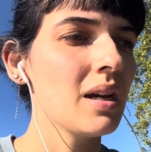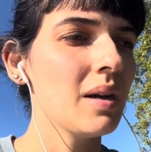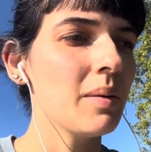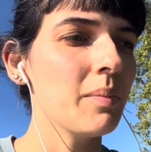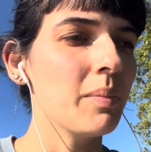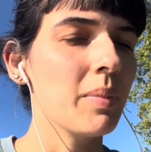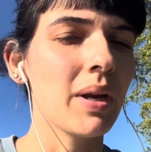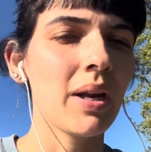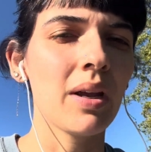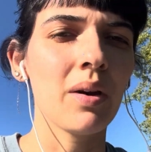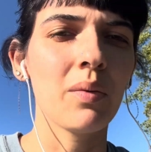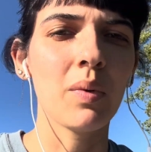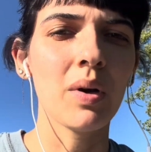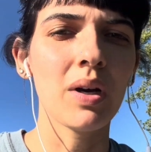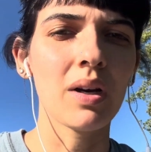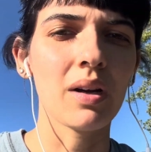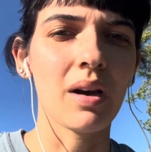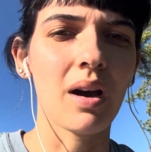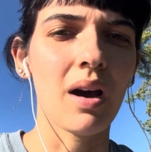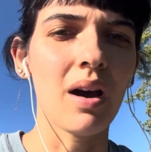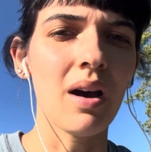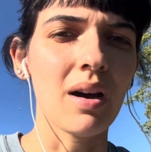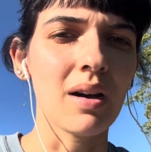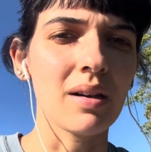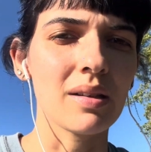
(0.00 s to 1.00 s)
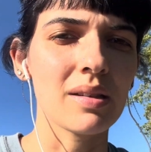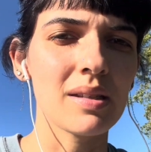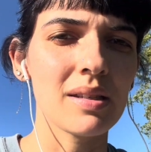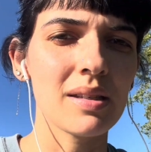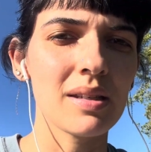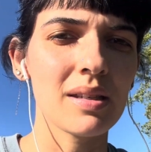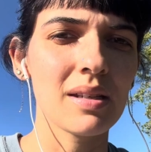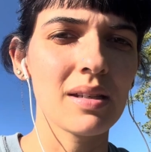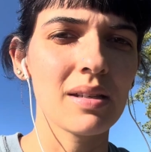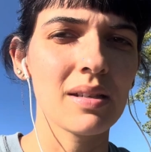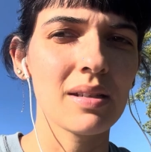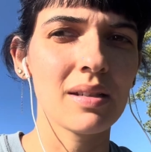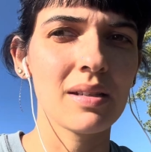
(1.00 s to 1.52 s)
But at what cost,